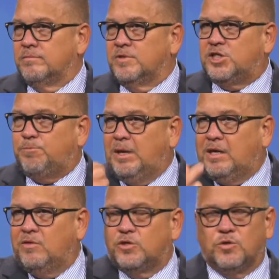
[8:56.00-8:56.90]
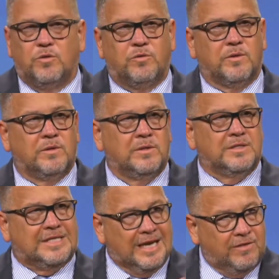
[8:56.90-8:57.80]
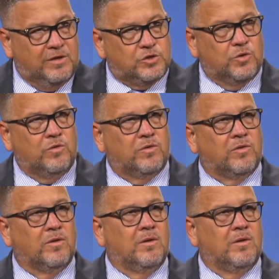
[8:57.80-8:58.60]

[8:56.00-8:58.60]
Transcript: Speaking the truth, telling the truth,